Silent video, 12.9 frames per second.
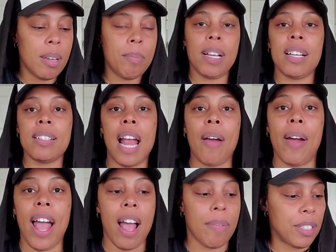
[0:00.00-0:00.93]
because now I
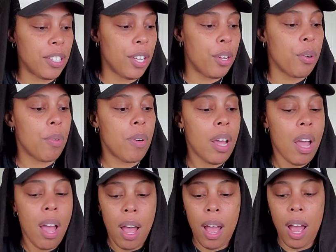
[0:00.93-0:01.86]
have two,
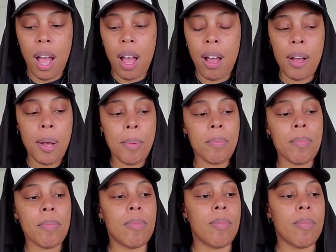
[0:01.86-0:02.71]
um,